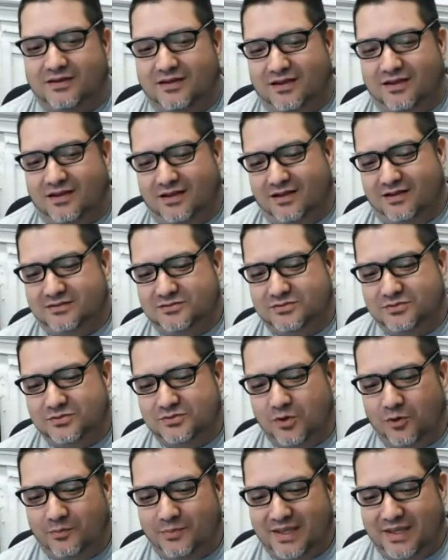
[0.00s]
to
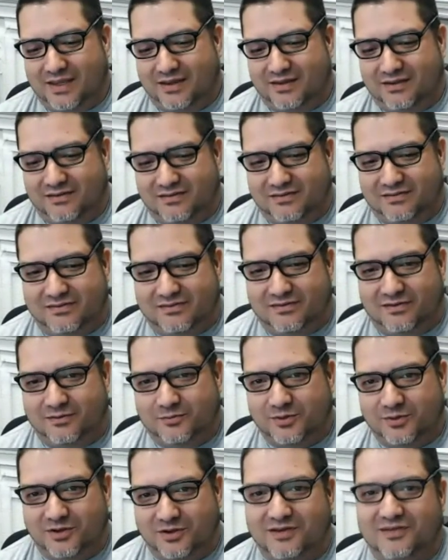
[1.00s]
go big. So
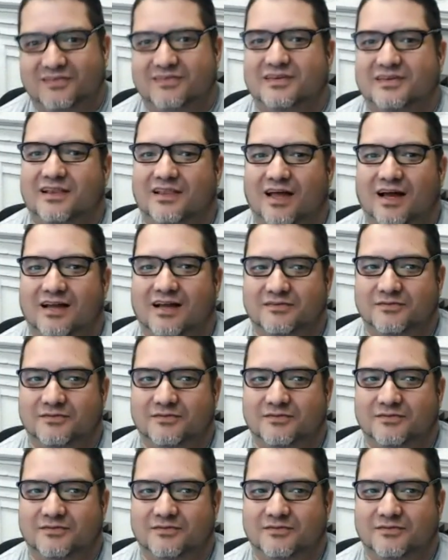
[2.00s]
we're going to see lots.